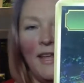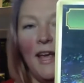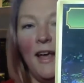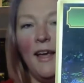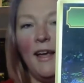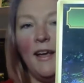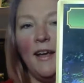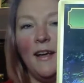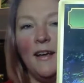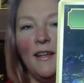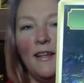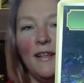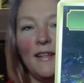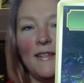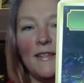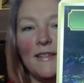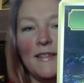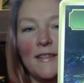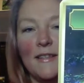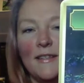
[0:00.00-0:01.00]
yeah,
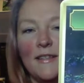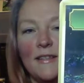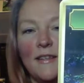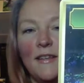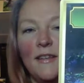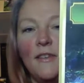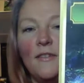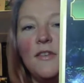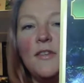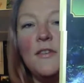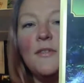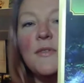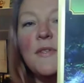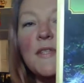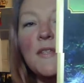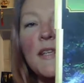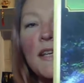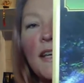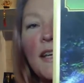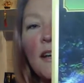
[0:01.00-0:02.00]
it's, do you
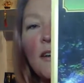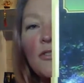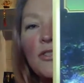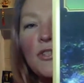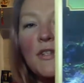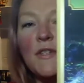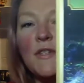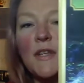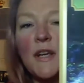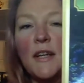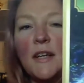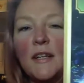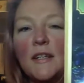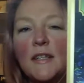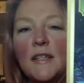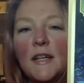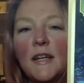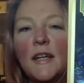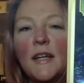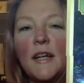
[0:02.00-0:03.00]
see how she's kind of
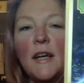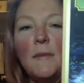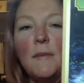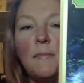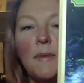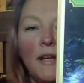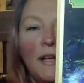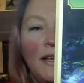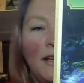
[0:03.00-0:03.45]
tied up?